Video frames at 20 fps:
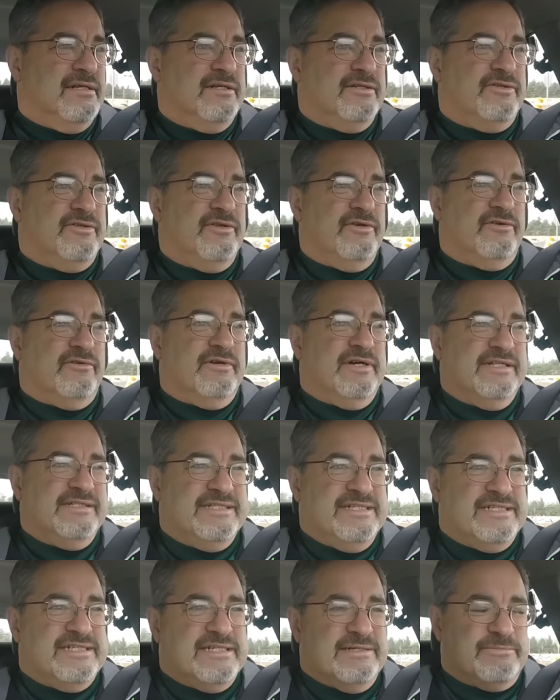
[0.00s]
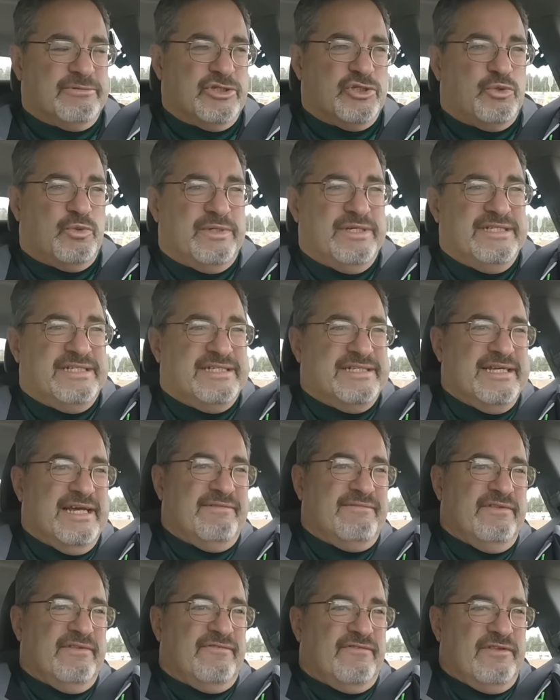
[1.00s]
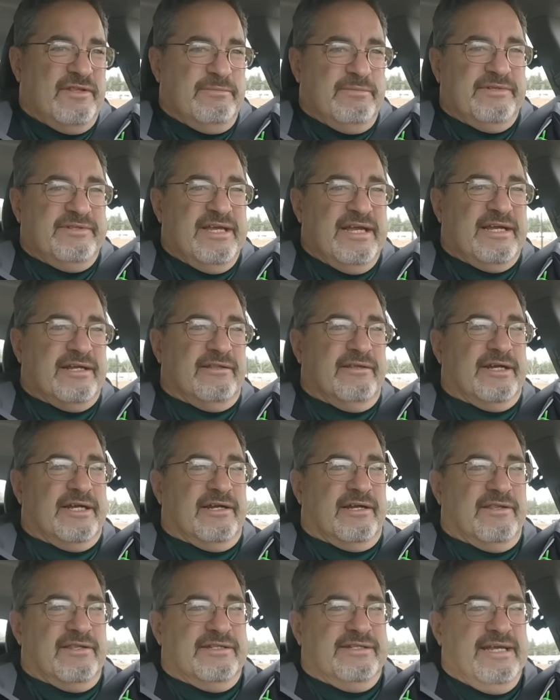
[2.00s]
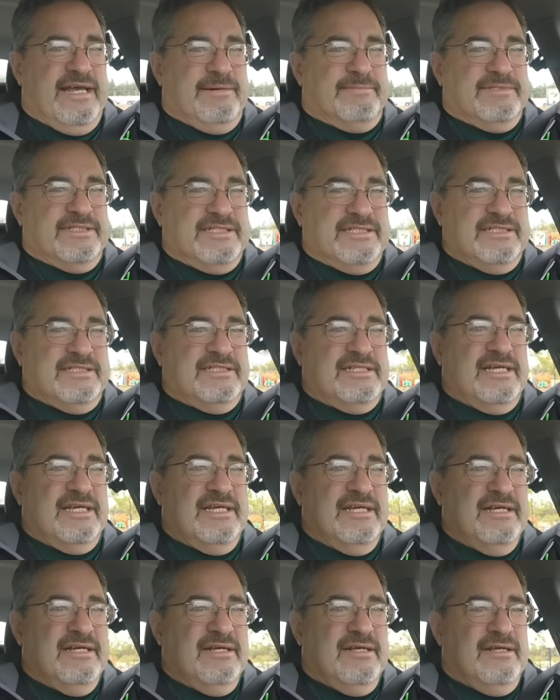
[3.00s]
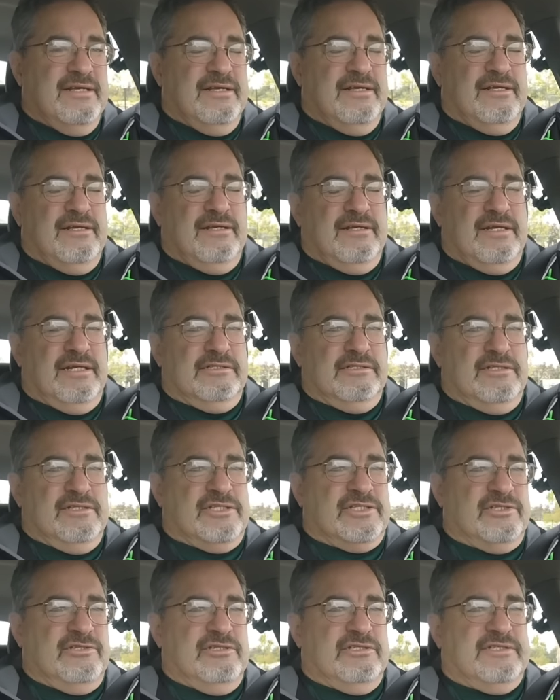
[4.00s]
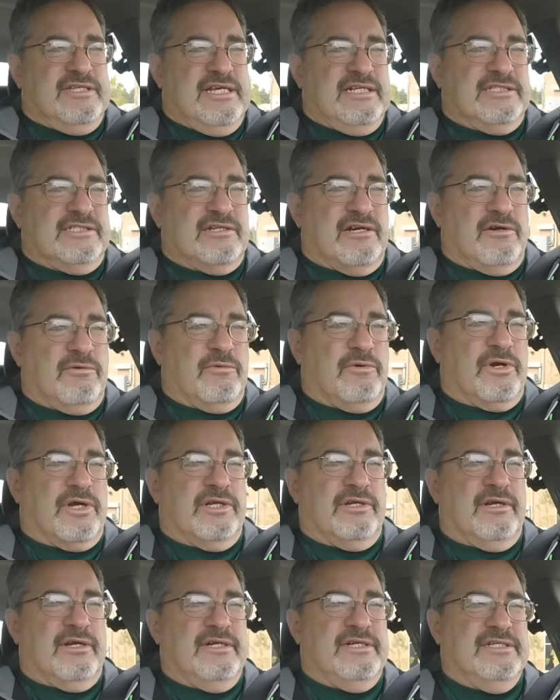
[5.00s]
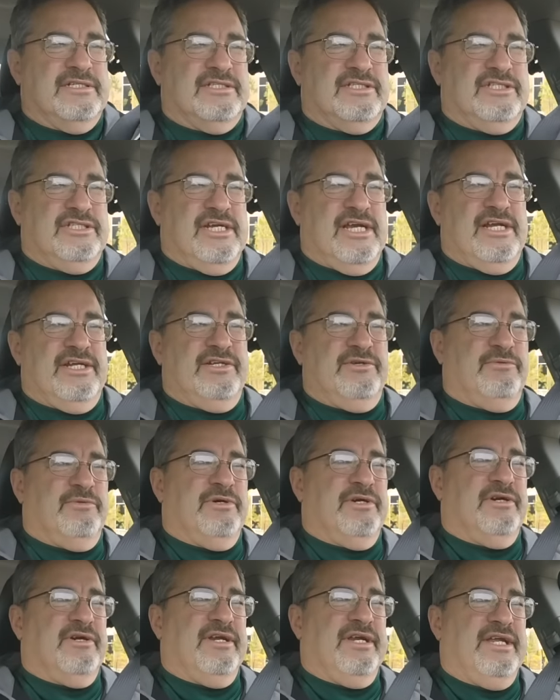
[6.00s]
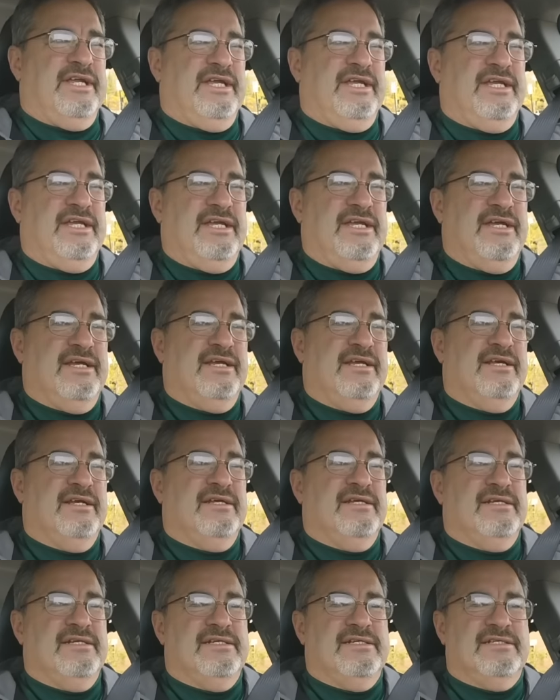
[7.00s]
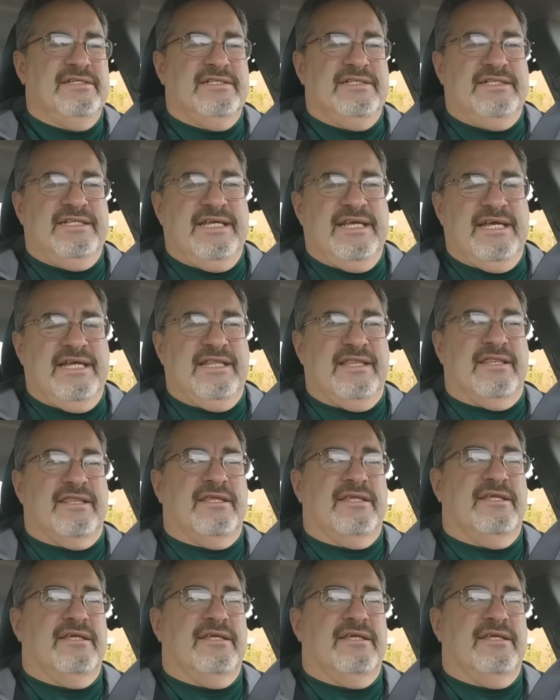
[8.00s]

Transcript: until uh, December 27th for them to take a look at all the damages, and then as soon as they can start working on it is January 10th.